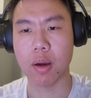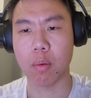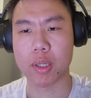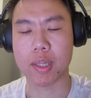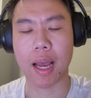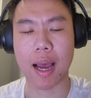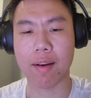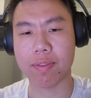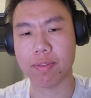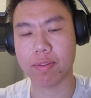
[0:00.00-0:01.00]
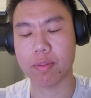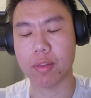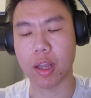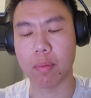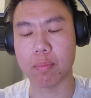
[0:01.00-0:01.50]
with half
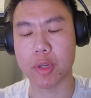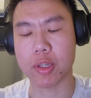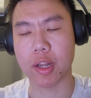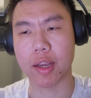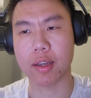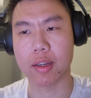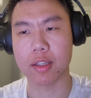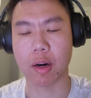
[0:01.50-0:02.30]
just like